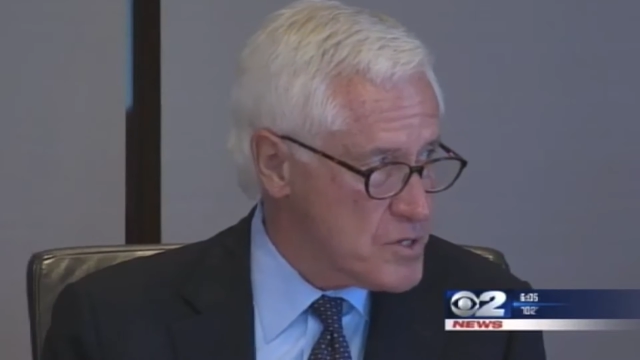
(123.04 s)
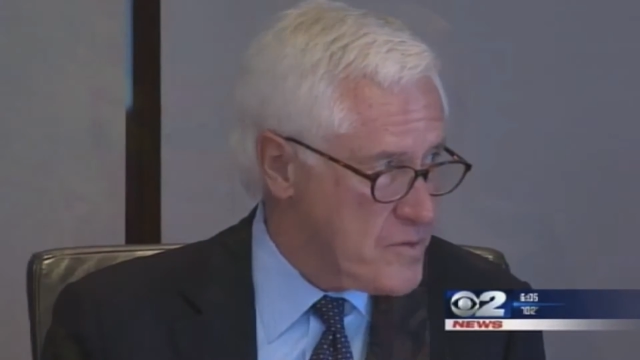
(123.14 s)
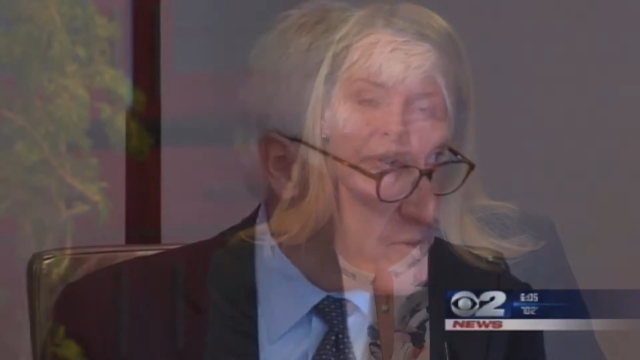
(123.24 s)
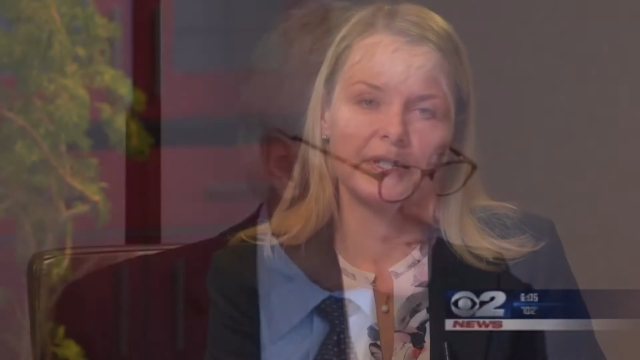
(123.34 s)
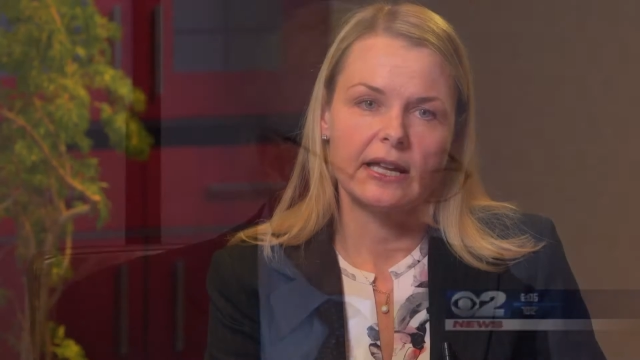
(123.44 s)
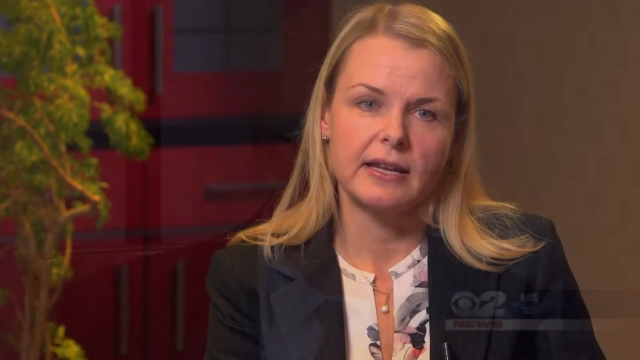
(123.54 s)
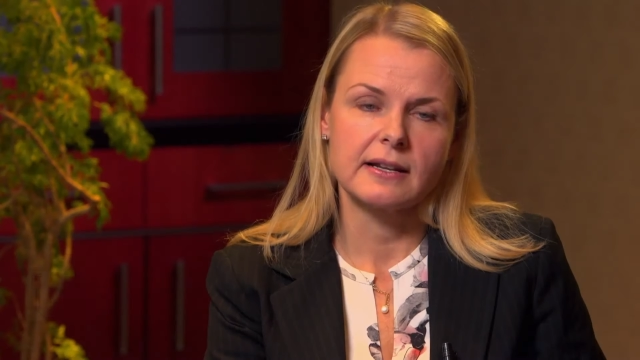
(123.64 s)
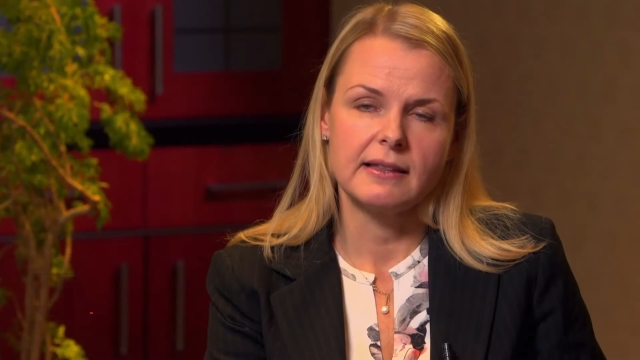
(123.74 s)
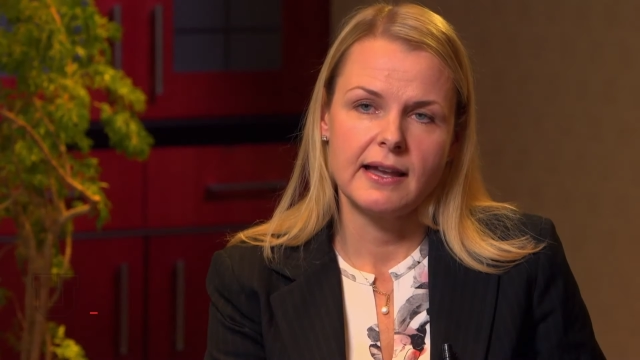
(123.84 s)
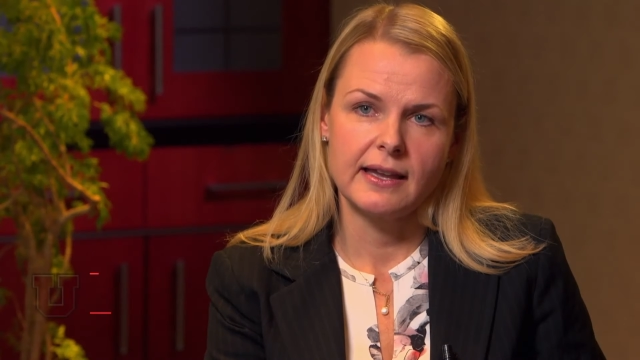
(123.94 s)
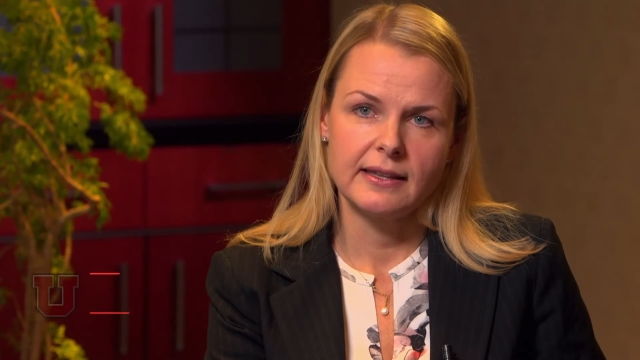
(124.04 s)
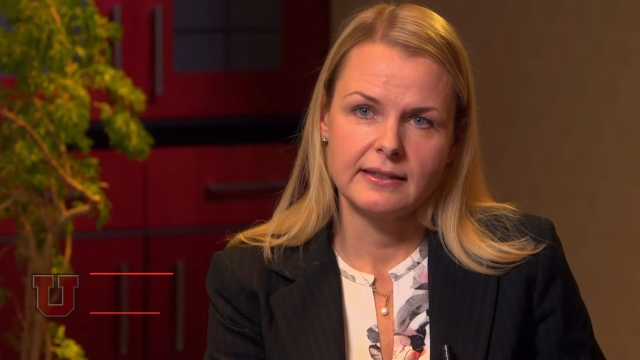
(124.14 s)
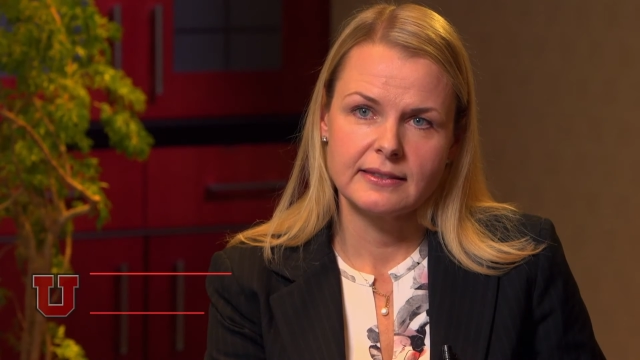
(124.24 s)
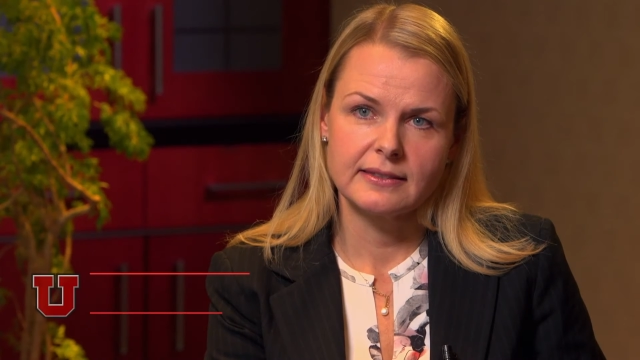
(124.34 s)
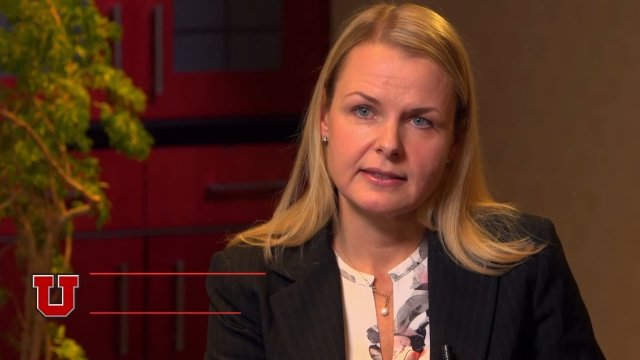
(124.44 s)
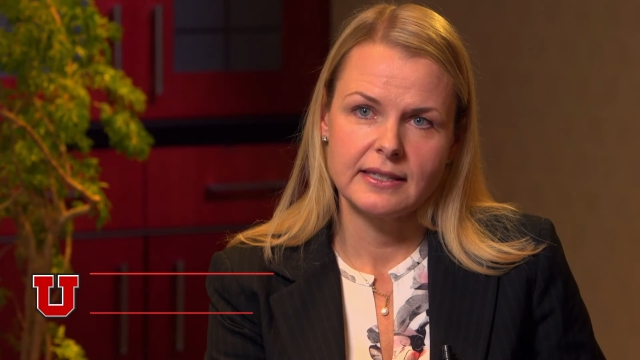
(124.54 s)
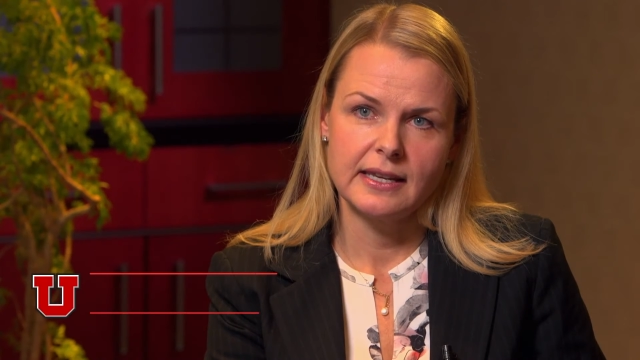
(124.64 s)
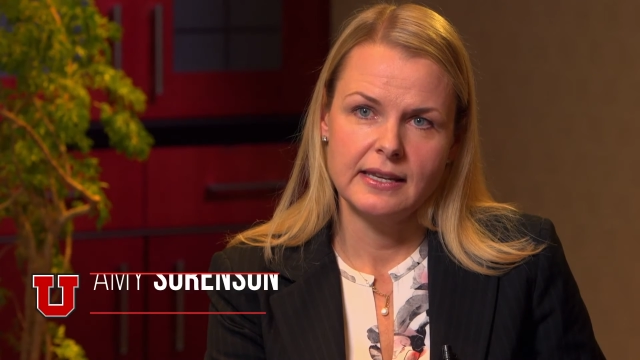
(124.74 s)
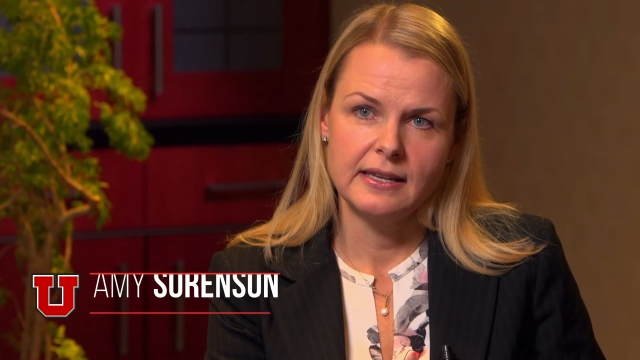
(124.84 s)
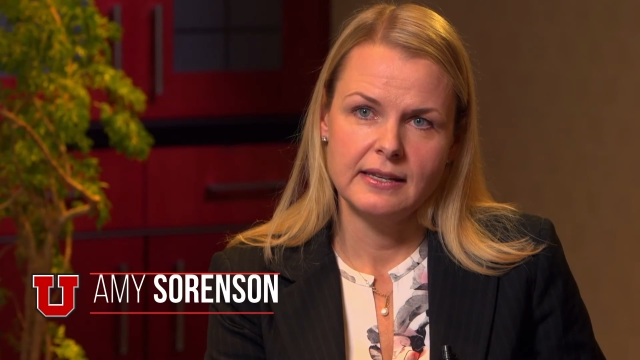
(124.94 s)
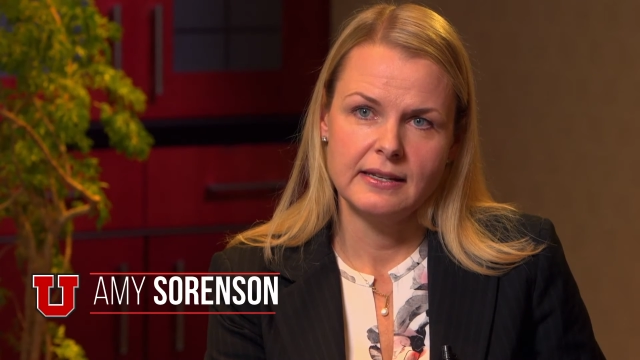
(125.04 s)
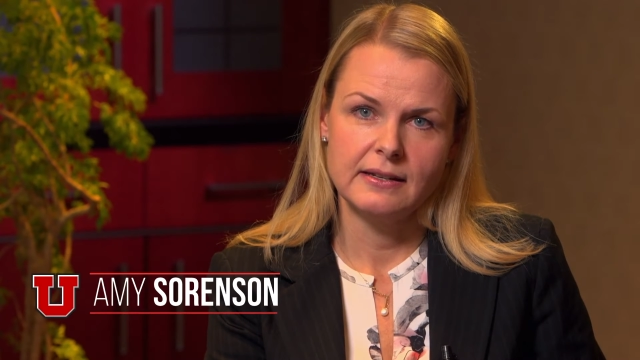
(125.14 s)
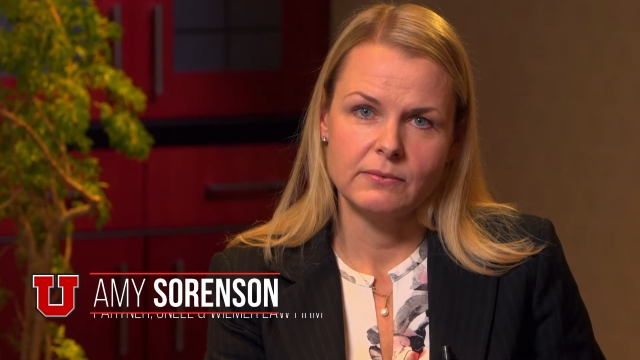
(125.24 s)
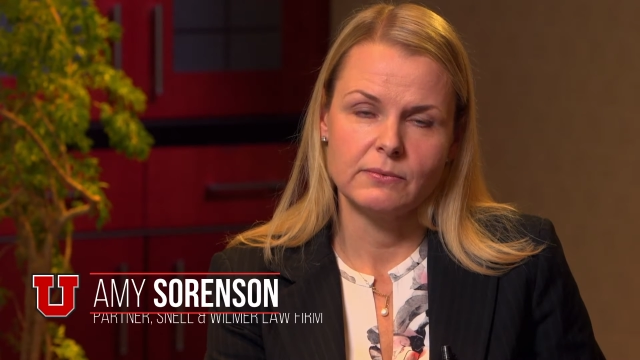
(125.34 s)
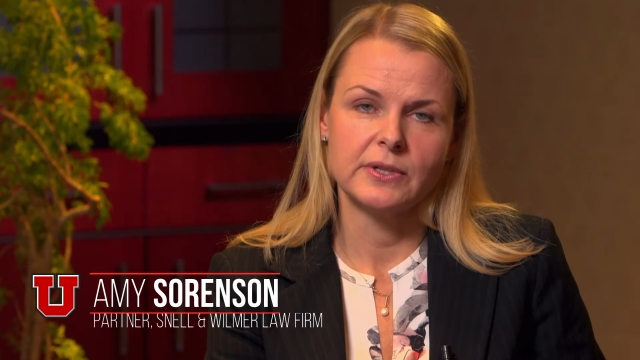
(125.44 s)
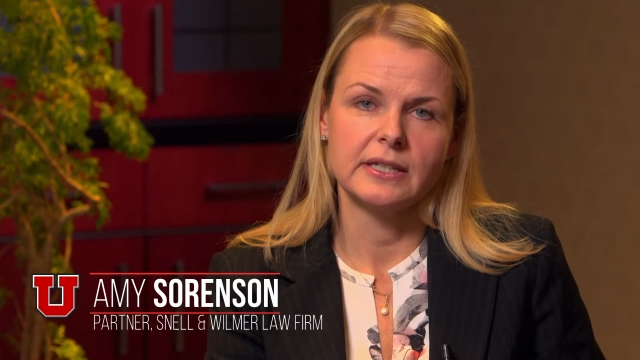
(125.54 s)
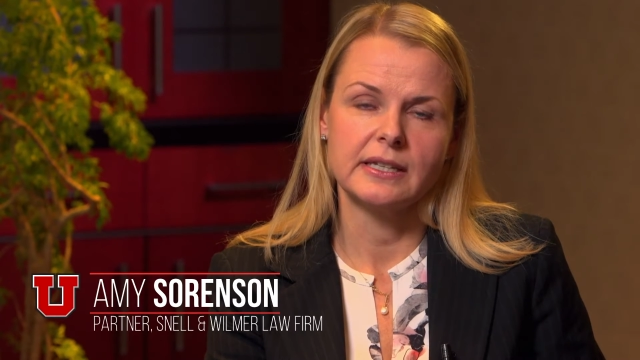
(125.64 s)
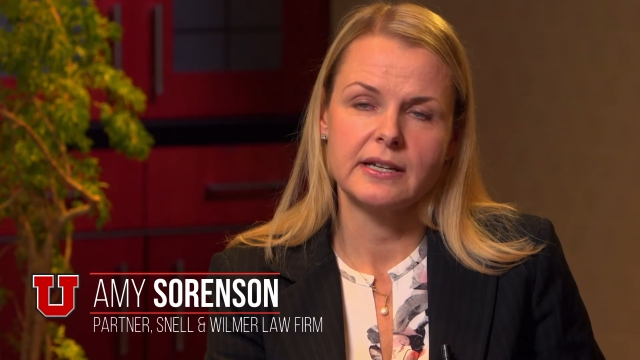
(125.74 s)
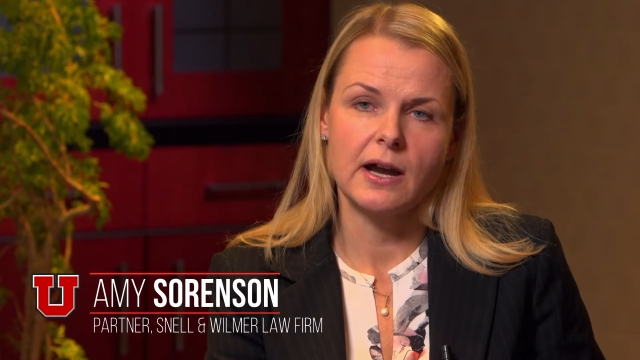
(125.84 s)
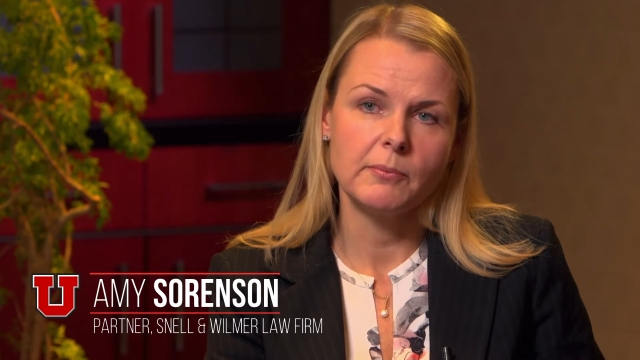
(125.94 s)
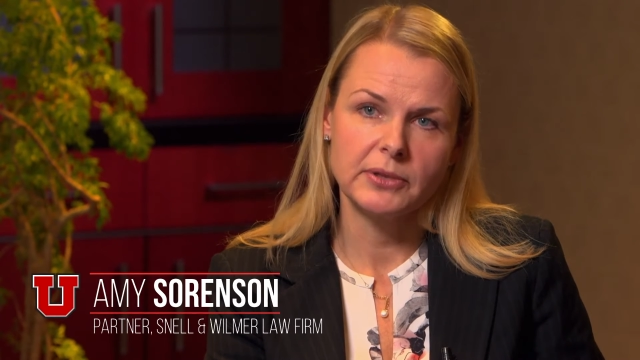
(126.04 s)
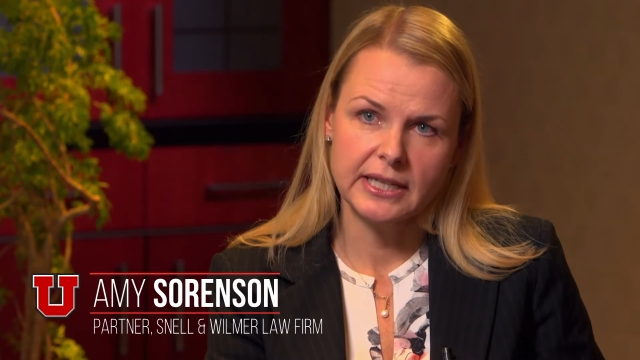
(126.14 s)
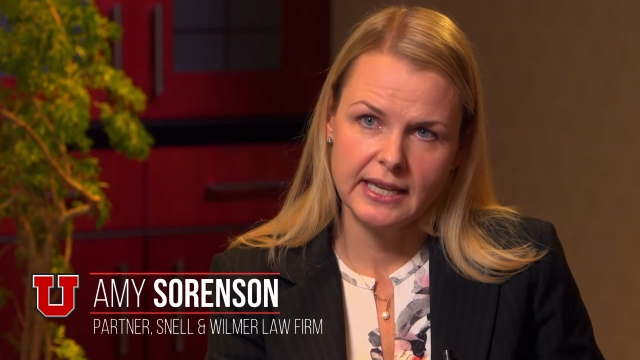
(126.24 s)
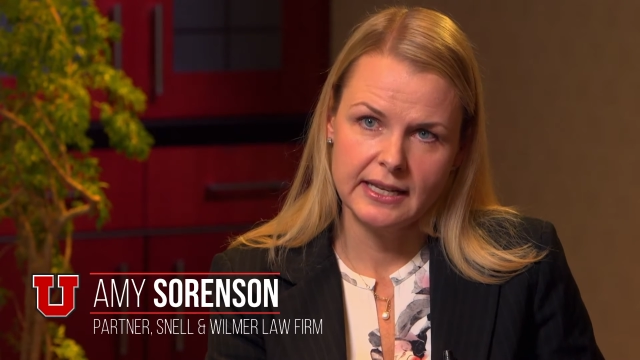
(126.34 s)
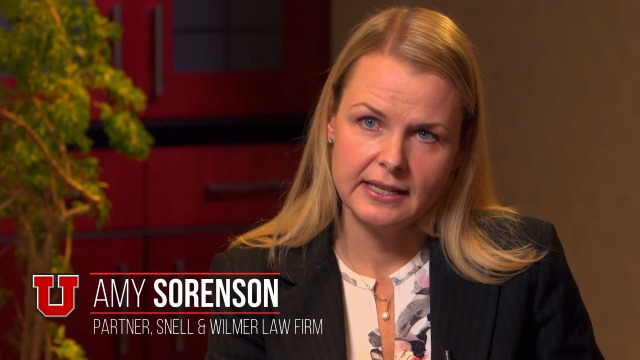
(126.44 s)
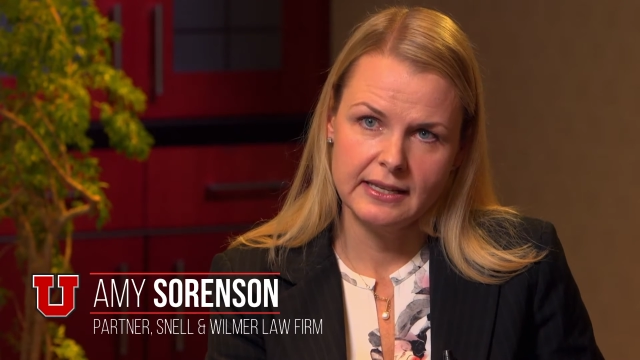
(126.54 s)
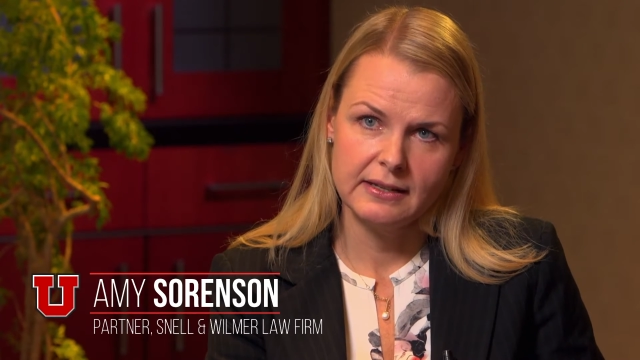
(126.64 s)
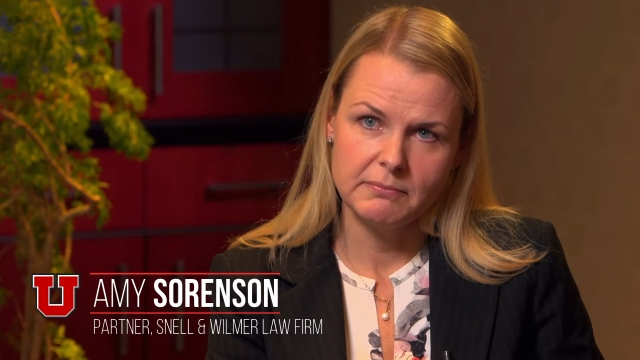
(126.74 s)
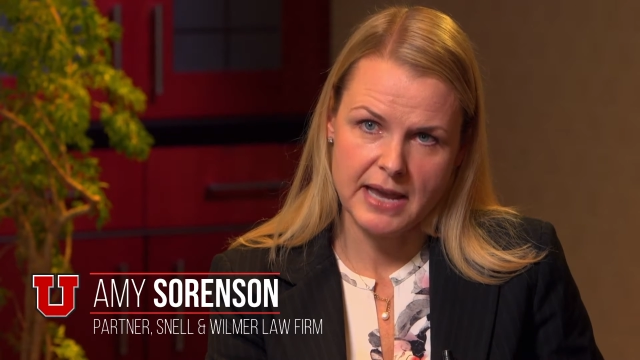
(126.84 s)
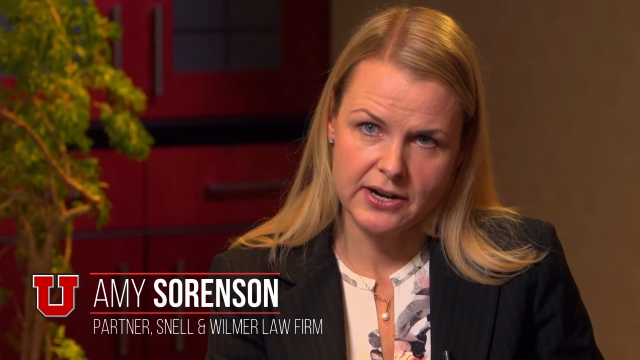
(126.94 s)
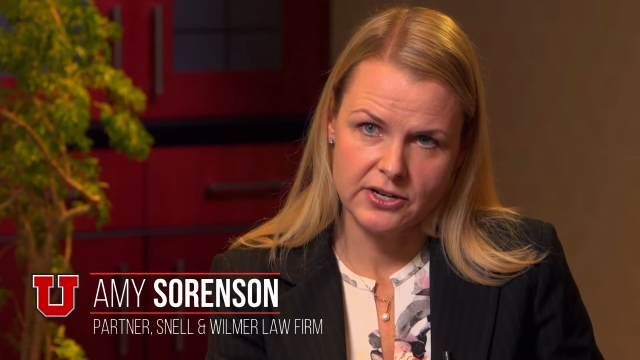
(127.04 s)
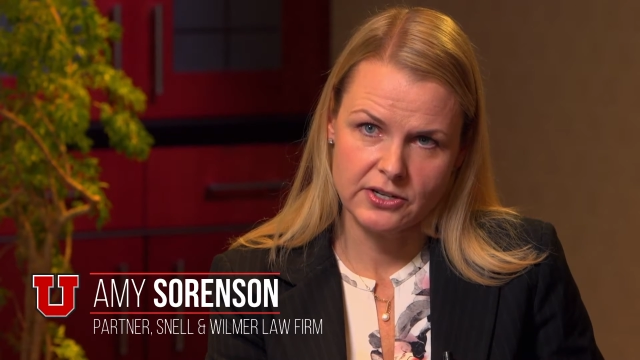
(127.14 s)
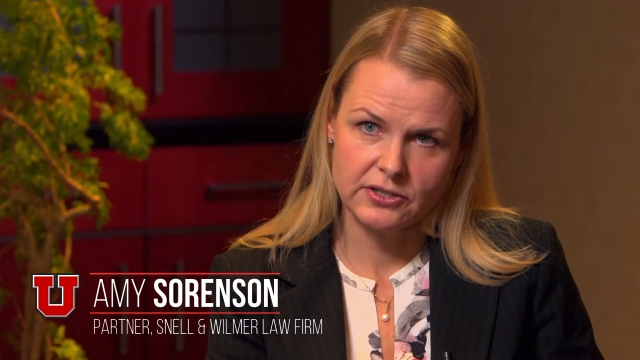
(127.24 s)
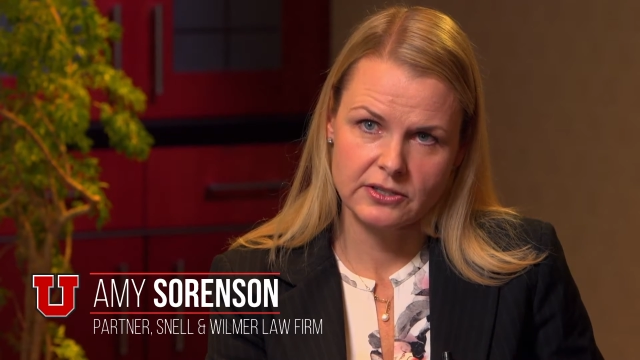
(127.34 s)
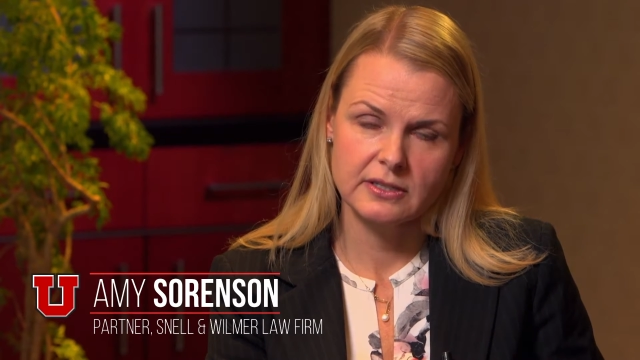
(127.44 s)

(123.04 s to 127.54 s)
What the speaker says: represent clients in really complicated matters.